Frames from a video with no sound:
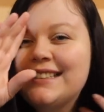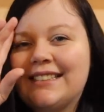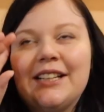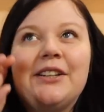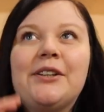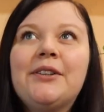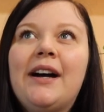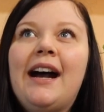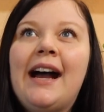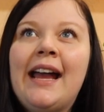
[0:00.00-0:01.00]
So
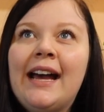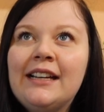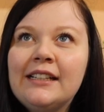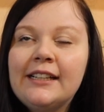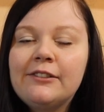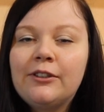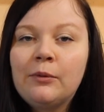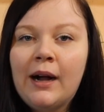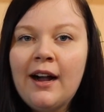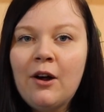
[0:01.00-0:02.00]
I had it in here for a
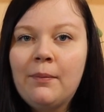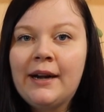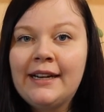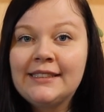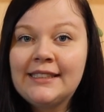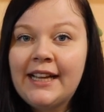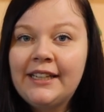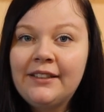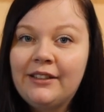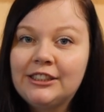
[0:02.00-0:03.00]
while, but I
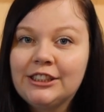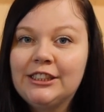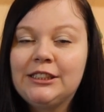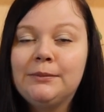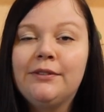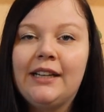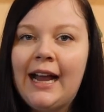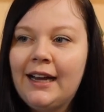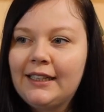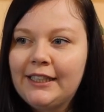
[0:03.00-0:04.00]
decided eventually to move it
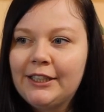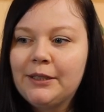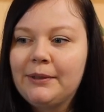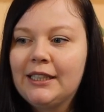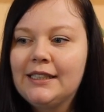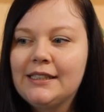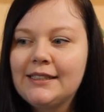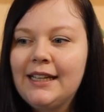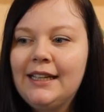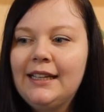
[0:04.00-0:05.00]
out of here
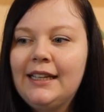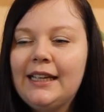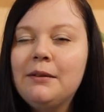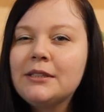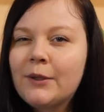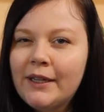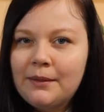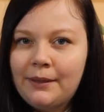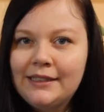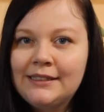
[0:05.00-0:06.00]
because it was quite a
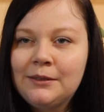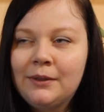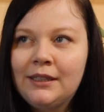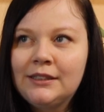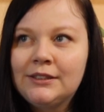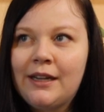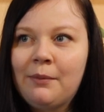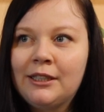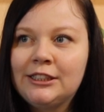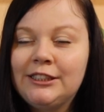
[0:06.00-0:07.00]
pricey one, so I
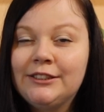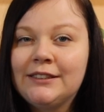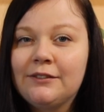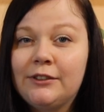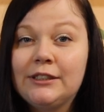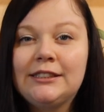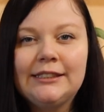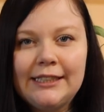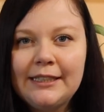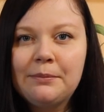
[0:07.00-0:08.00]
wanted to use it for its
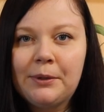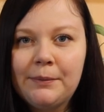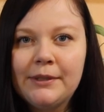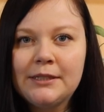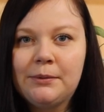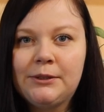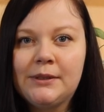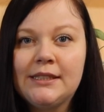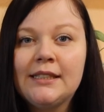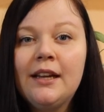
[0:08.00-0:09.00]
intended purpose, which
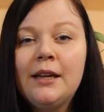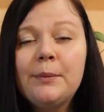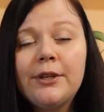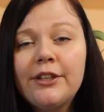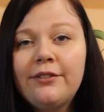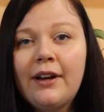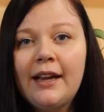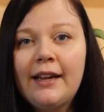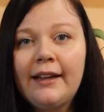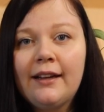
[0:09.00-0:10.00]
was
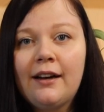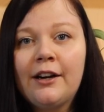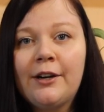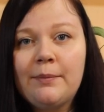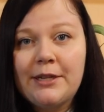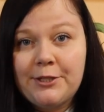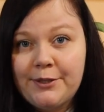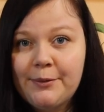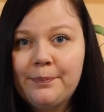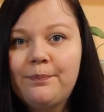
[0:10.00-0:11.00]
purifying our
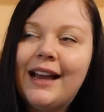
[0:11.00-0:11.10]
bedroom.